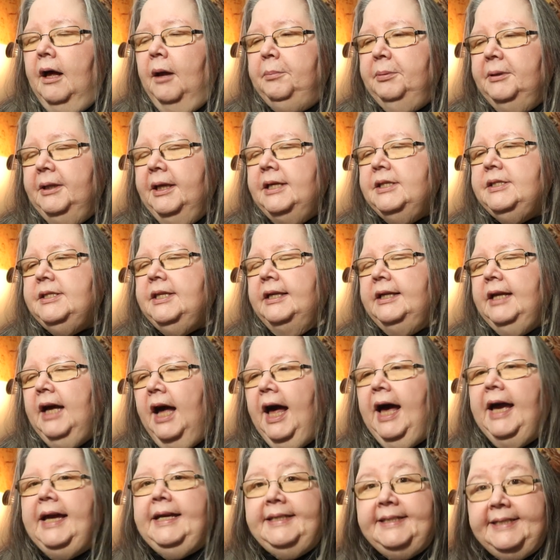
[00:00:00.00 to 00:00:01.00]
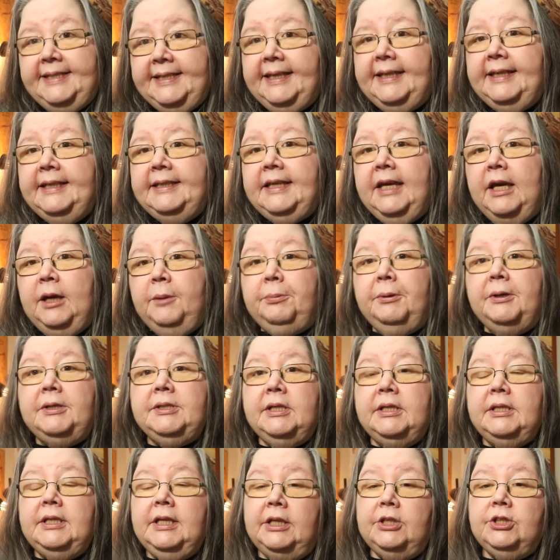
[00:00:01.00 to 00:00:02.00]
place that I did a
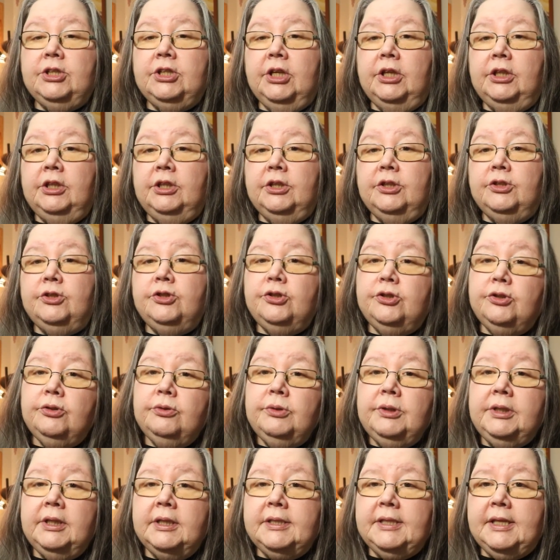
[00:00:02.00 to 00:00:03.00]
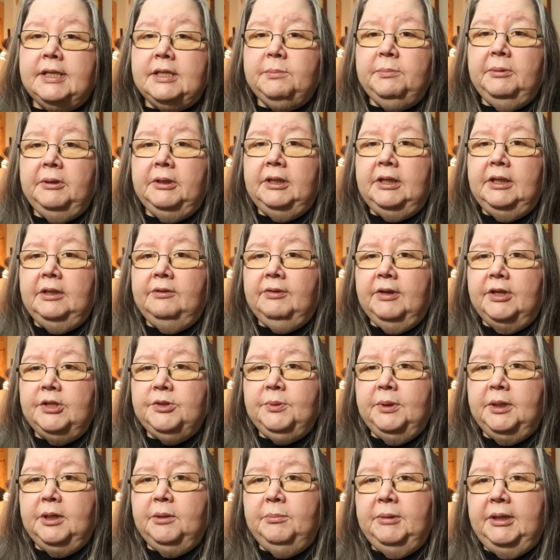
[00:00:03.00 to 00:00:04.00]
presentation to the Accessibility
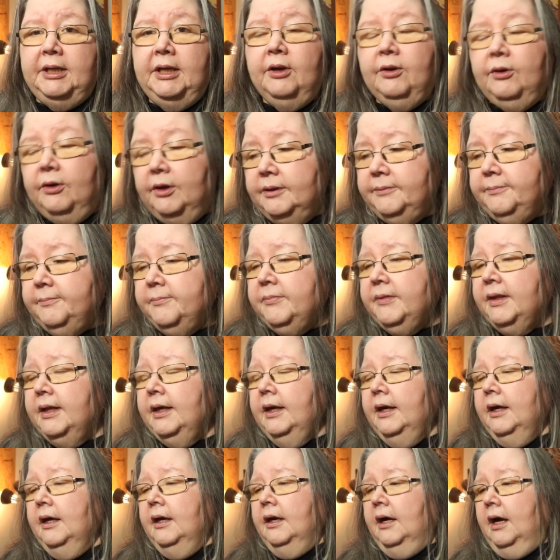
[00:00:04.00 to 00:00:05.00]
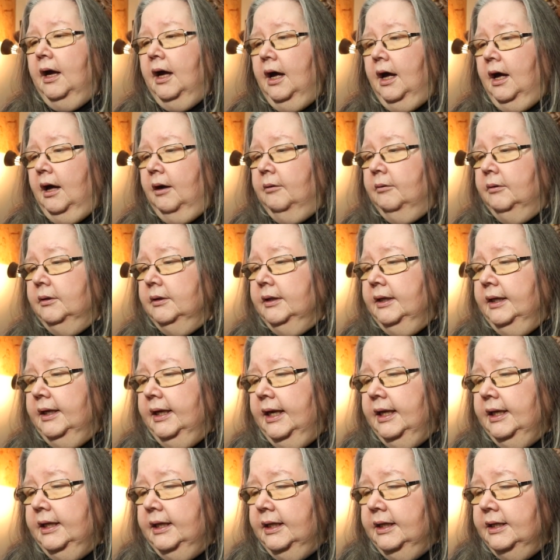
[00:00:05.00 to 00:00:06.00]
Advisory Committee on.
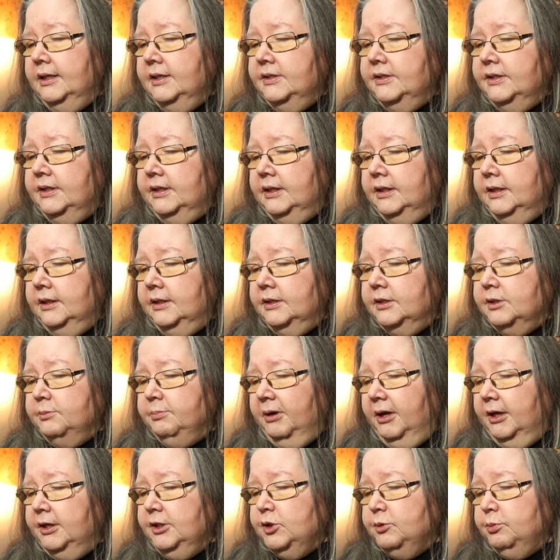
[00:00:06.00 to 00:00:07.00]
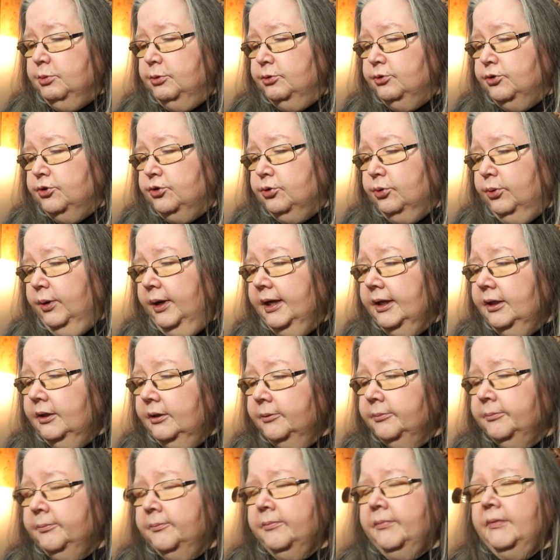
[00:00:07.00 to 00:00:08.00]
It is the Spine Spruce
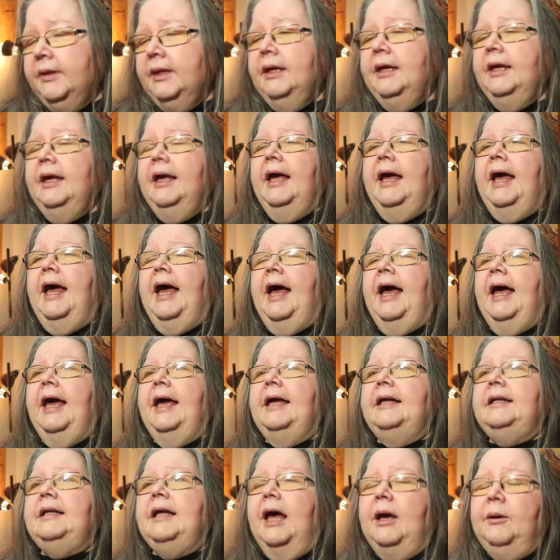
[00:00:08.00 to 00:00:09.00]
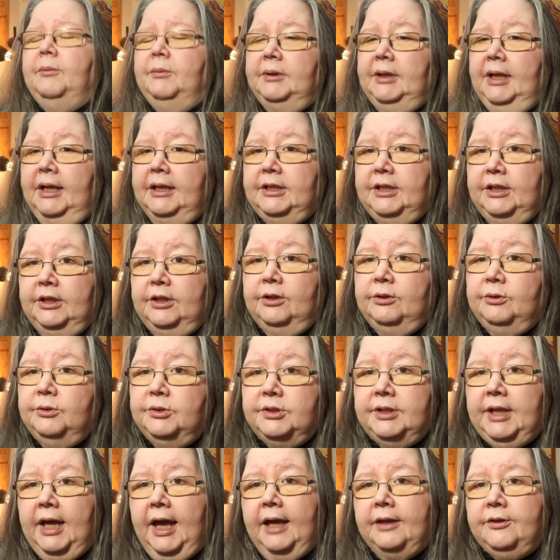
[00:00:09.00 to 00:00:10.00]
Trail, and I would like to
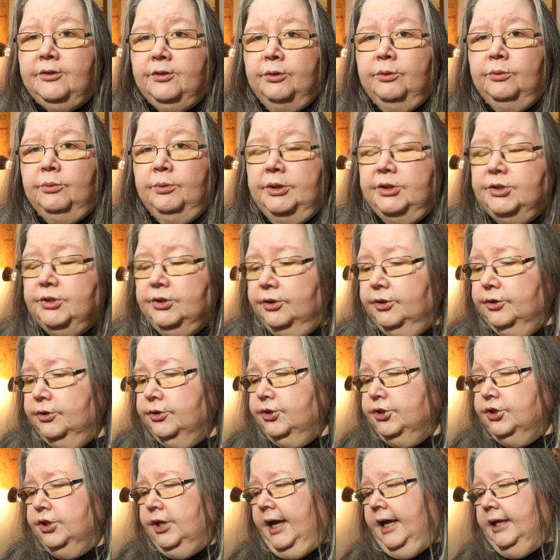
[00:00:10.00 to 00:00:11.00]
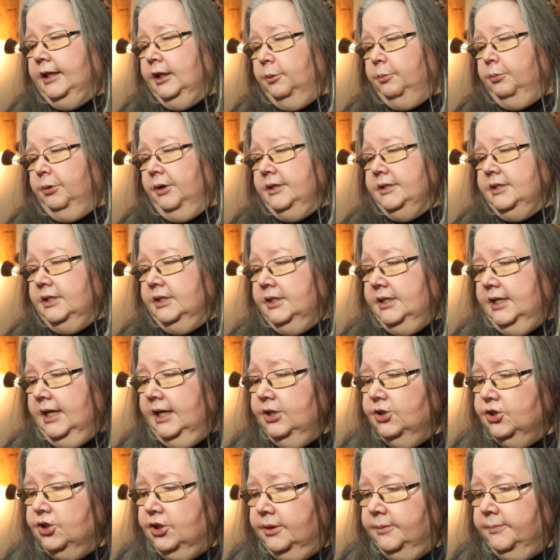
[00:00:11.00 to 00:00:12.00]
use that research and the
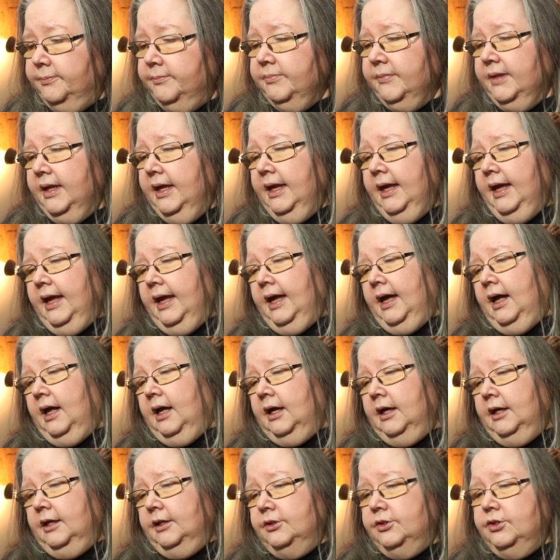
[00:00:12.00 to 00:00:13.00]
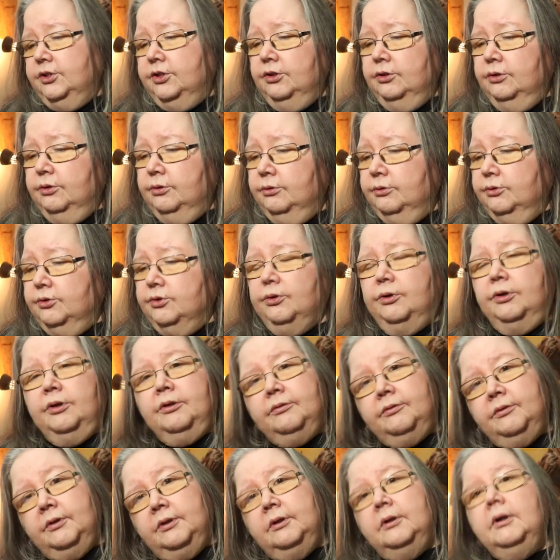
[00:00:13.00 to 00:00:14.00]
presentation to sort
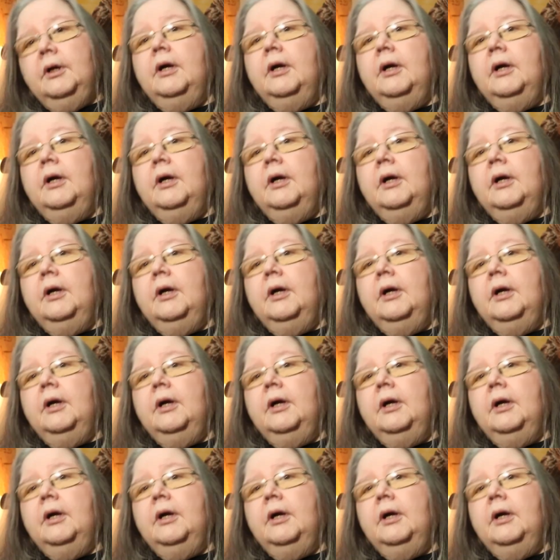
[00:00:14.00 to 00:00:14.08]
of